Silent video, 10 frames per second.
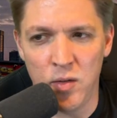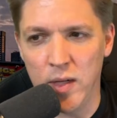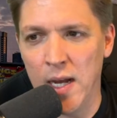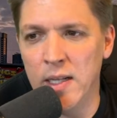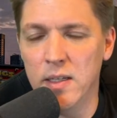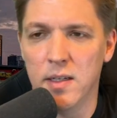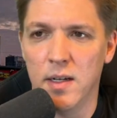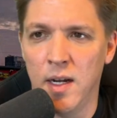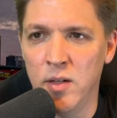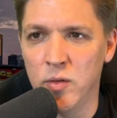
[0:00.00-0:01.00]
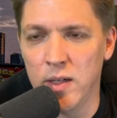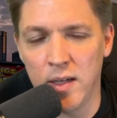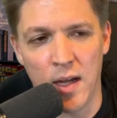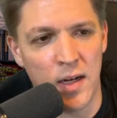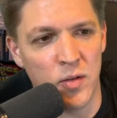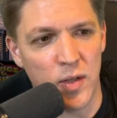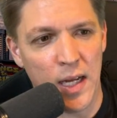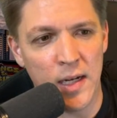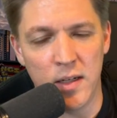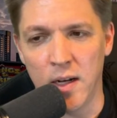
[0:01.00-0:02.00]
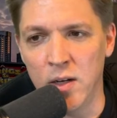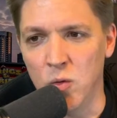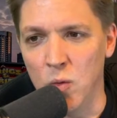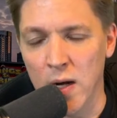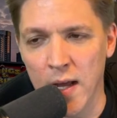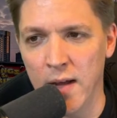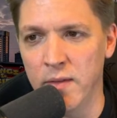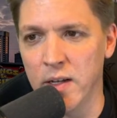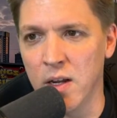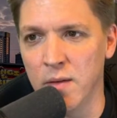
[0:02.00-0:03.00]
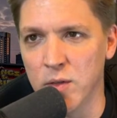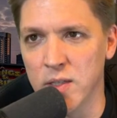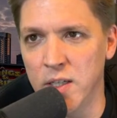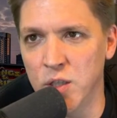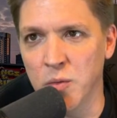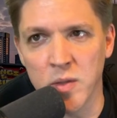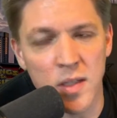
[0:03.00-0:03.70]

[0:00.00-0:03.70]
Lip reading: get it. I don't get it. I don't want to have that conversation with